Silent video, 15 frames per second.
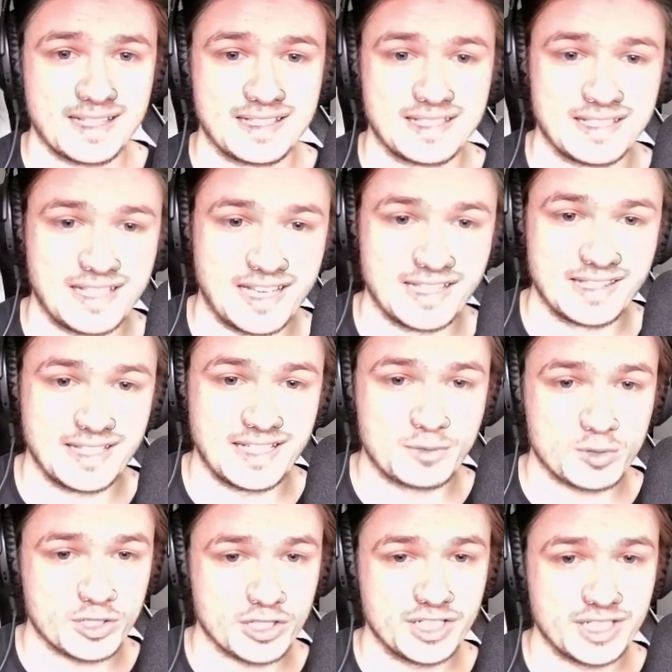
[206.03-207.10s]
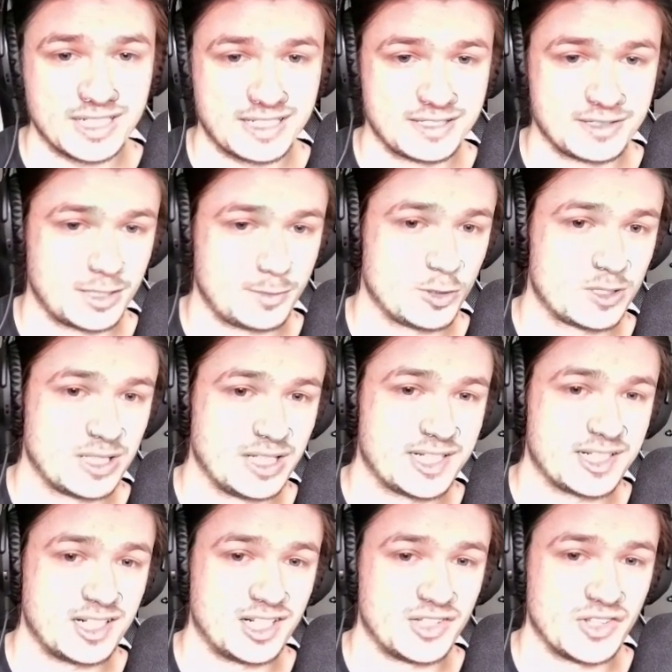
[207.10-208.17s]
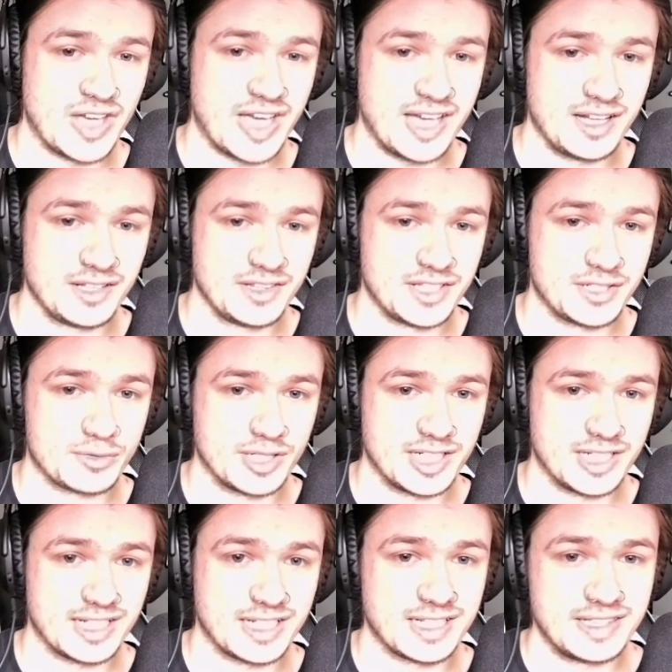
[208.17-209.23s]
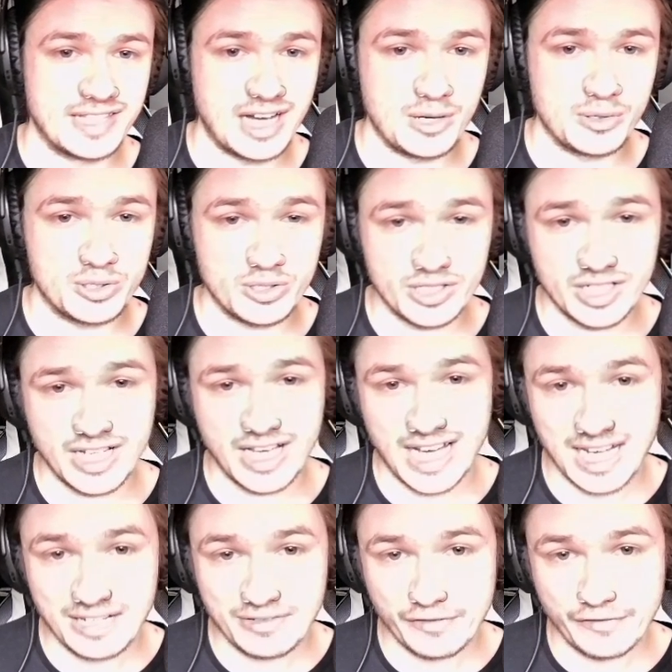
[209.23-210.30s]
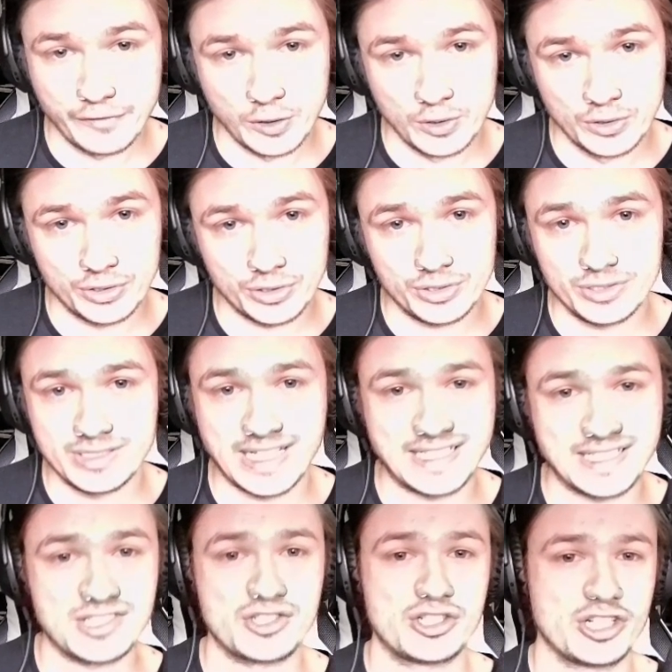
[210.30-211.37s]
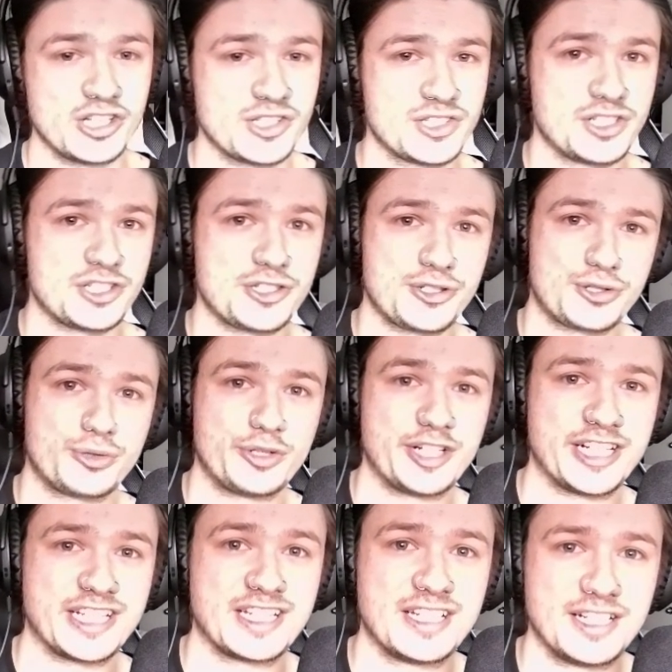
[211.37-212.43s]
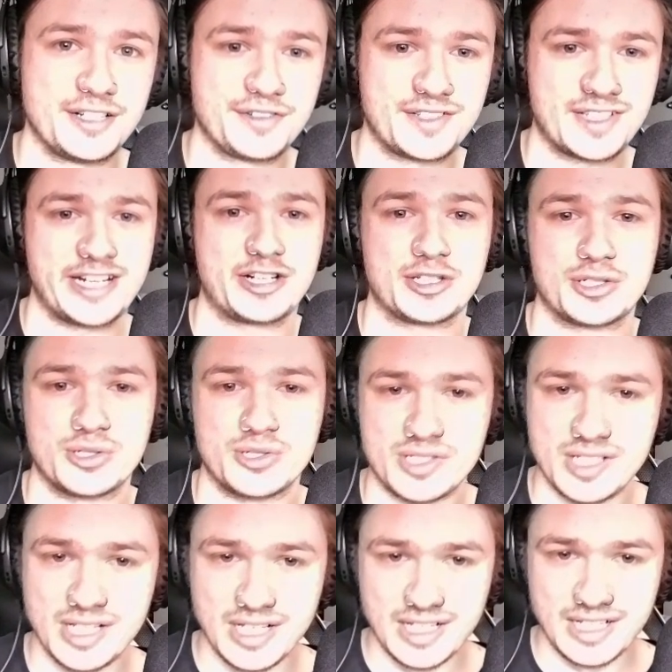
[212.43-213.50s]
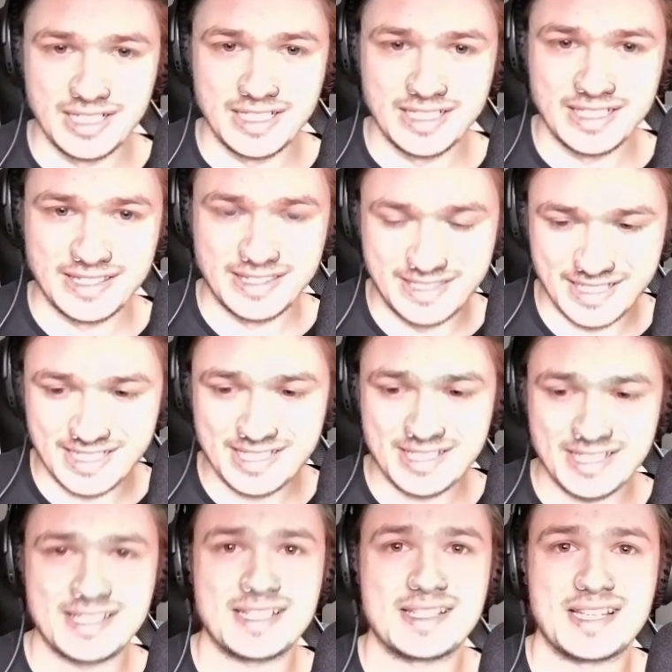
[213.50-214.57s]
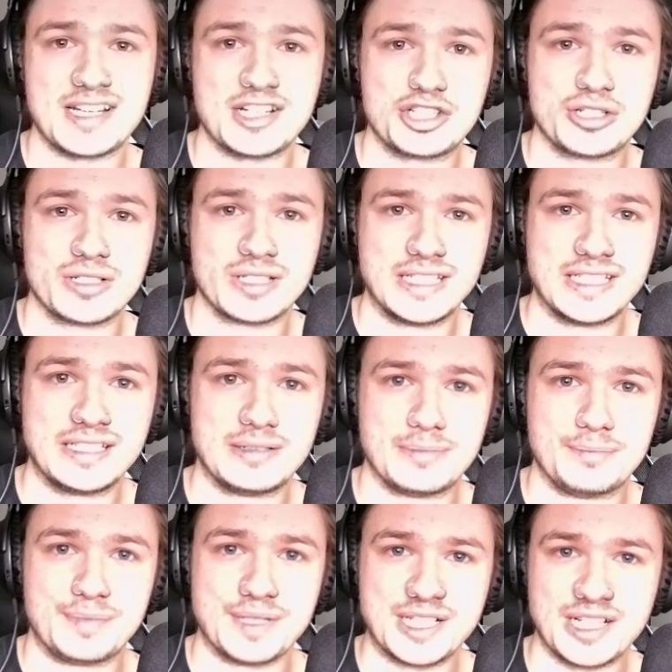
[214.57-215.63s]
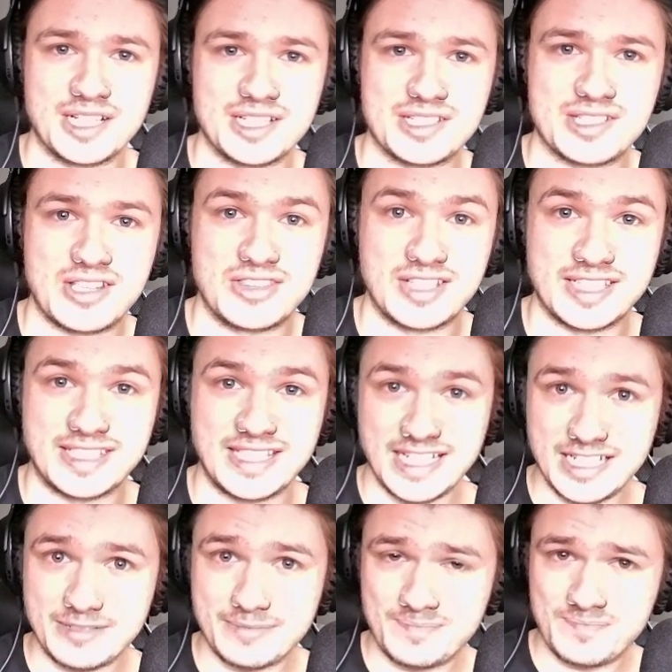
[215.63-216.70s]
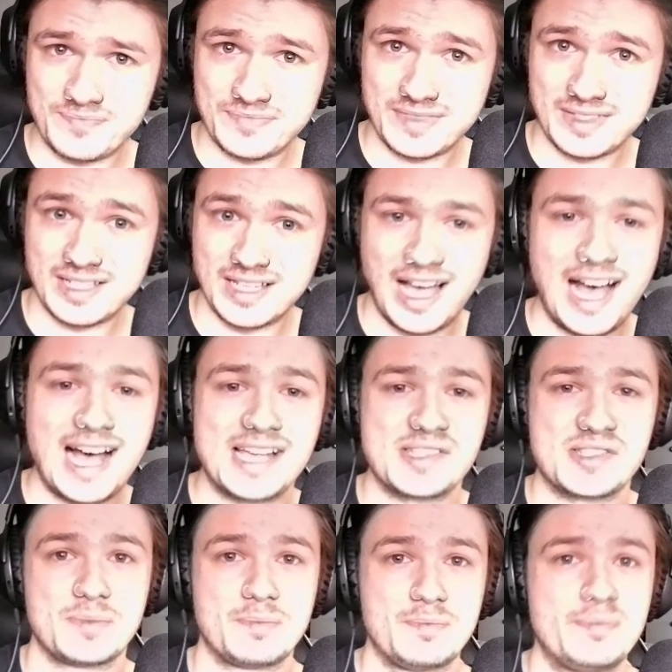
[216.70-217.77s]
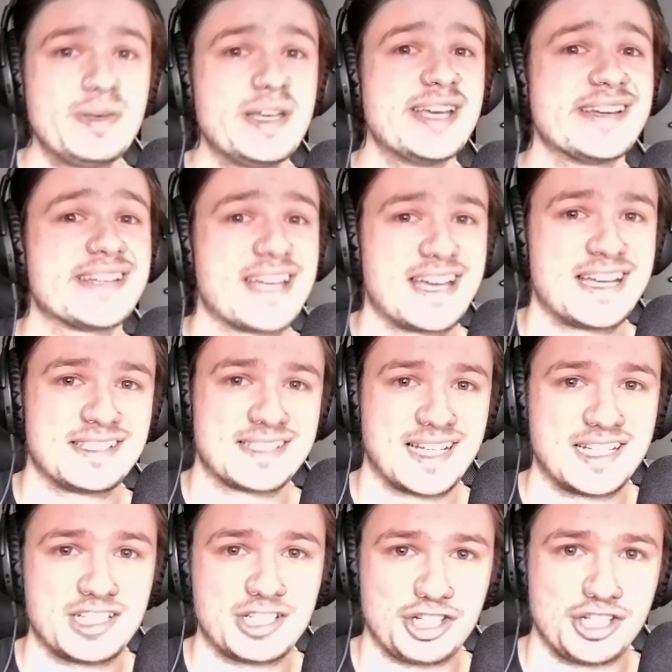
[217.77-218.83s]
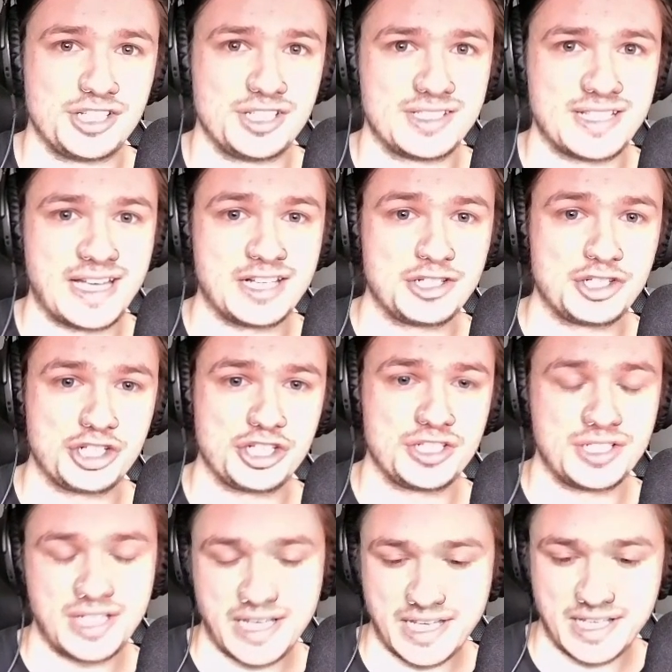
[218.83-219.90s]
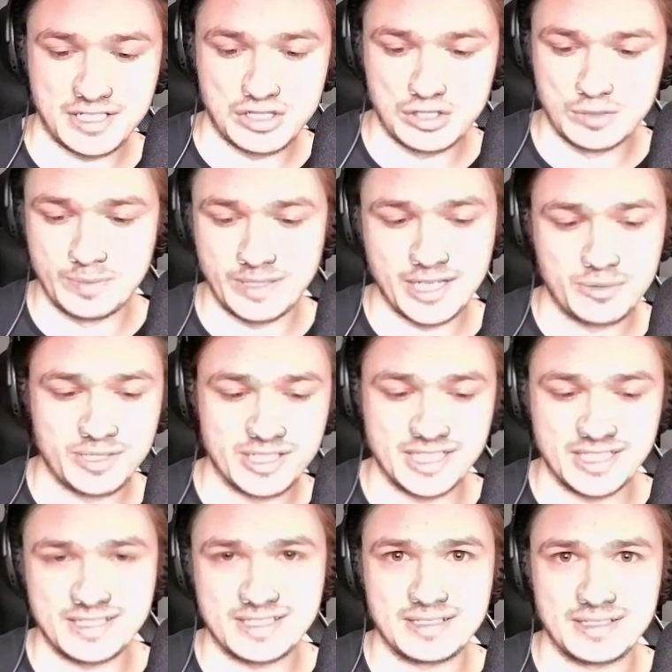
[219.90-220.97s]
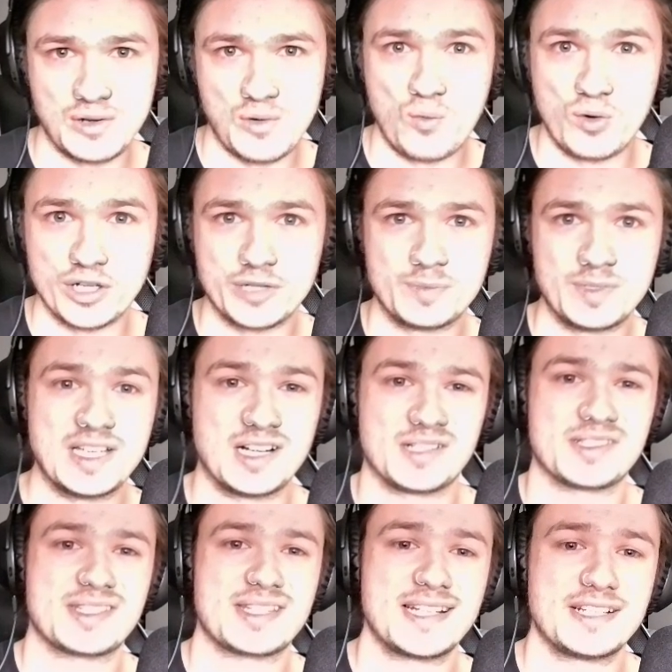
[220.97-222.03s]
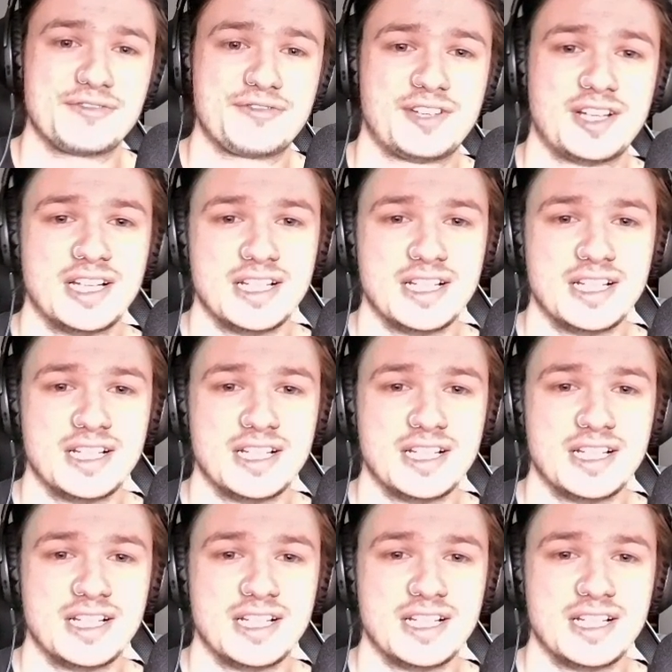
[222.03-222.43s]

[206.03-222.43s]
And then we're gonna double click on Elden Ring. Now, you're gonna have a folder that is just a string of characters. This is essentially because the game has a big anti-cheat engine and to play with it would be unsafe.